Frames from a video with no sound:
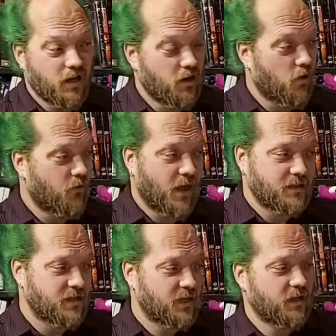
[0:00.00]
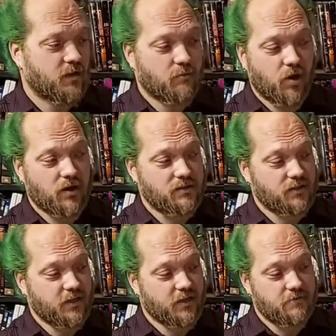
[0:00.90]
You know, that's hitting the box
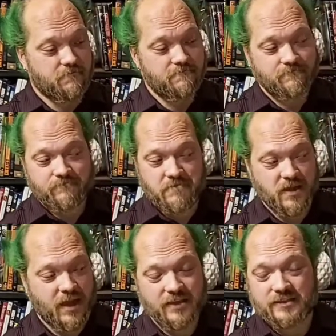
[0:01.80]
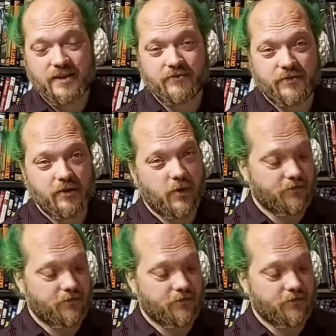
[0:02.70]
lid 7 feet